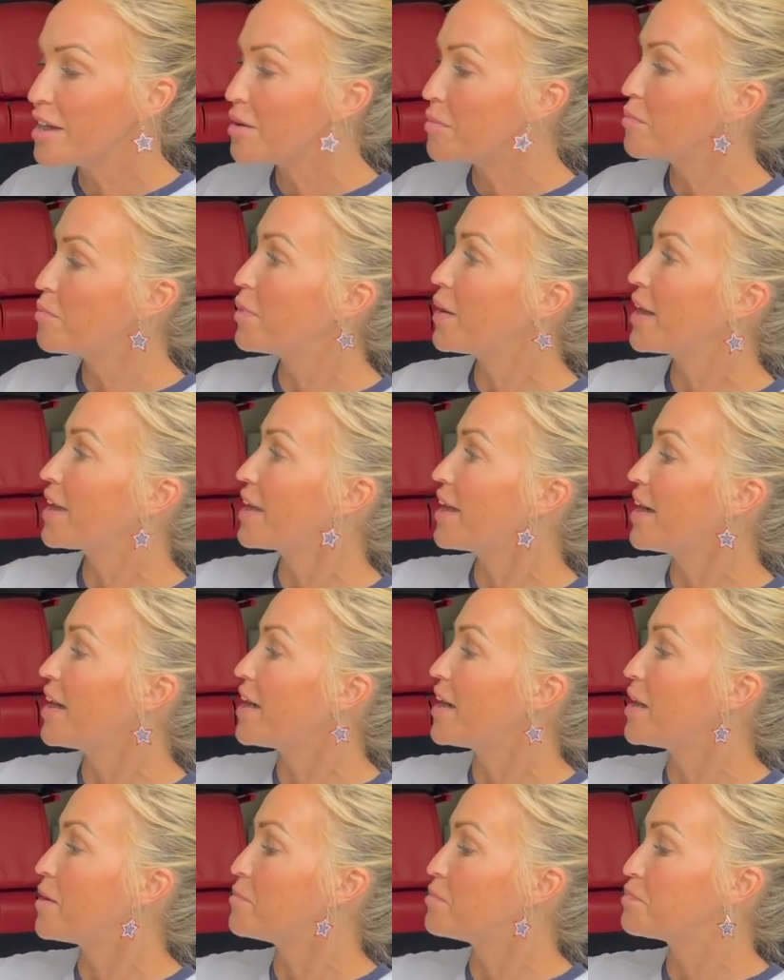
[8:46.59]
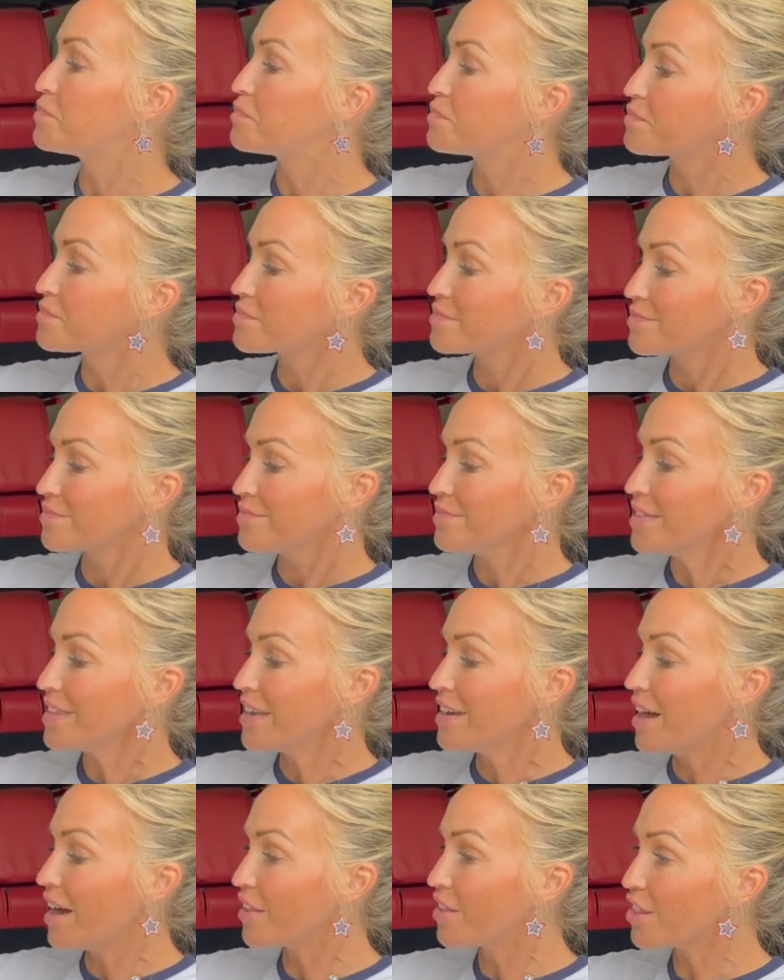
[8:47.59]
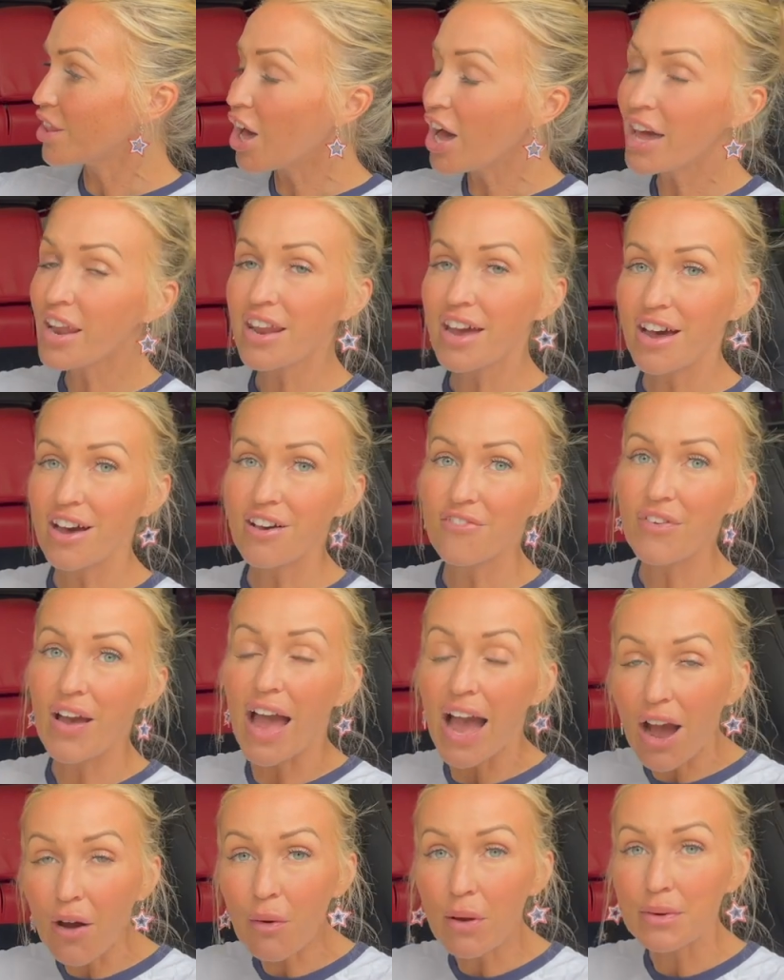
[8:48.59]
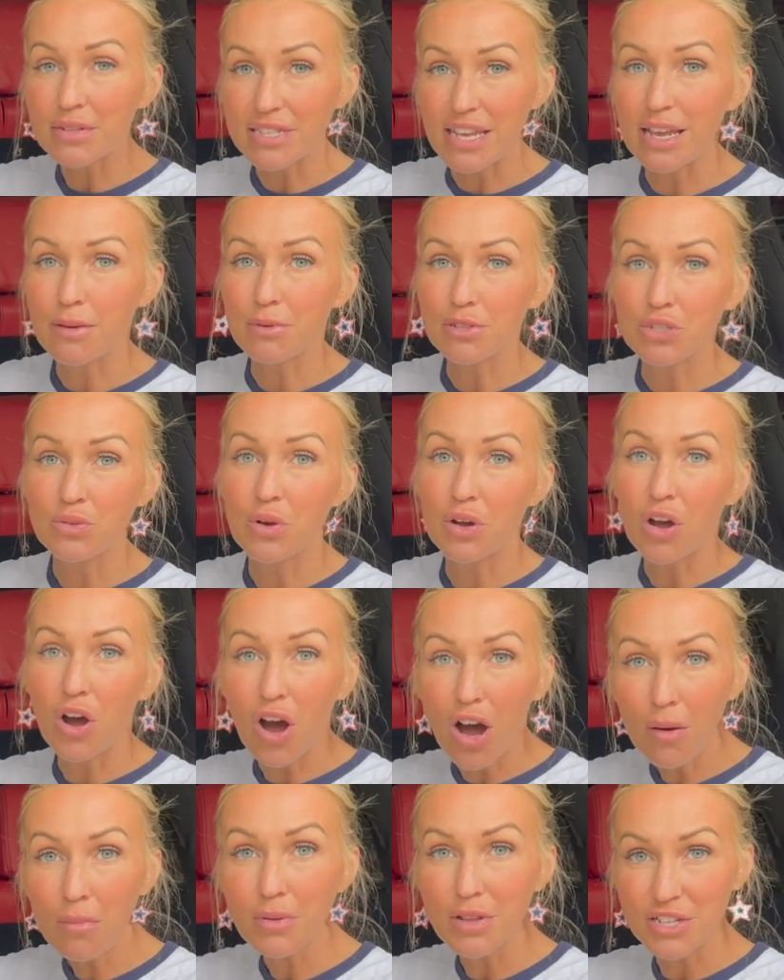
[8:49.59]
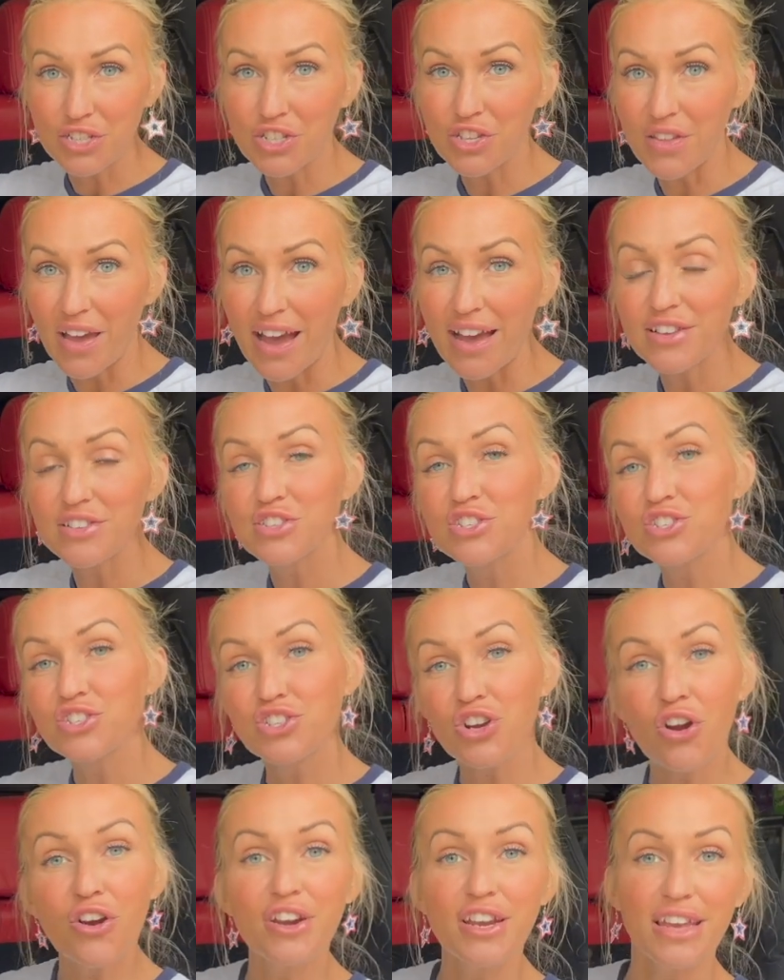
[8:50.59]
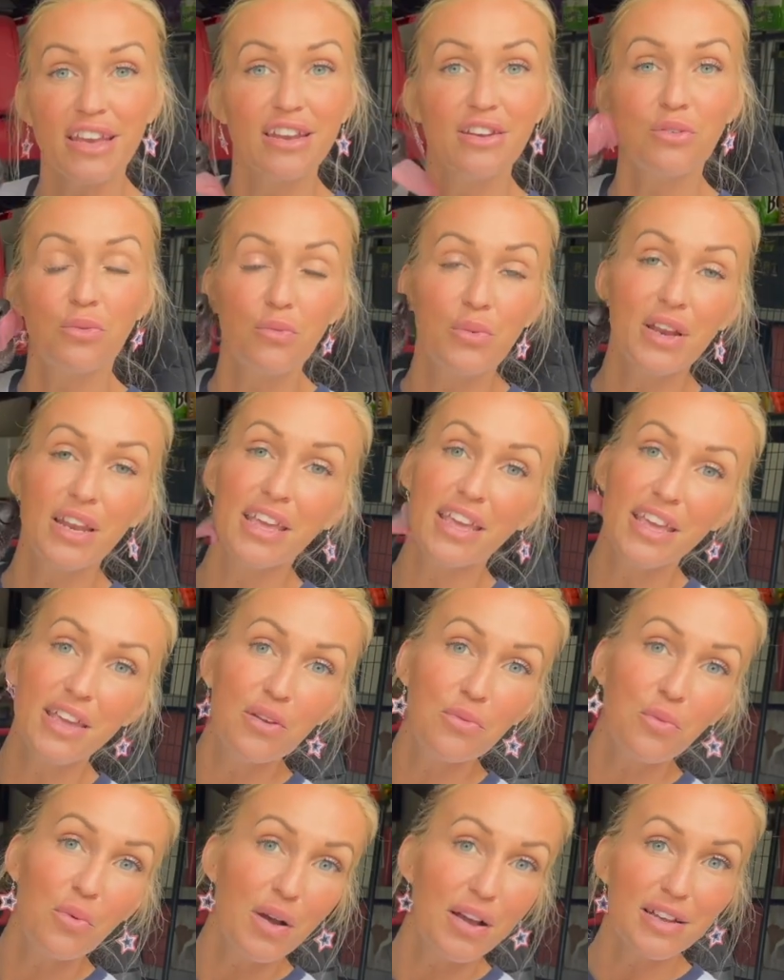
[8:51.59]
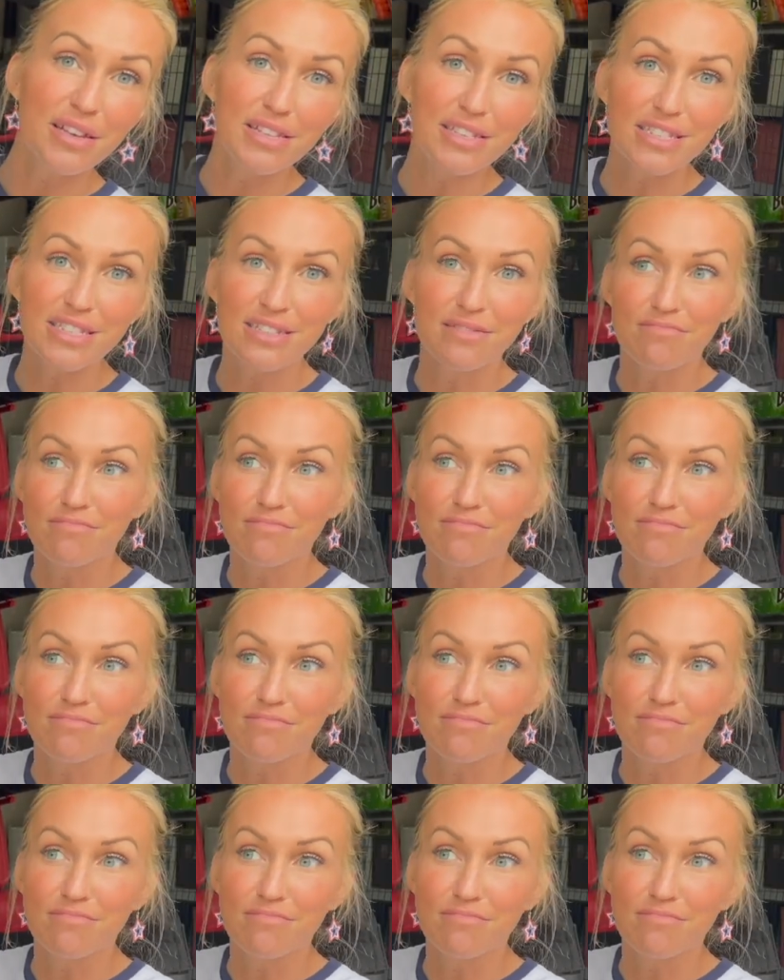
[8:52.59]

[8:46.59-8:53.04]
But a lot of how I was able to accomplish that started when he was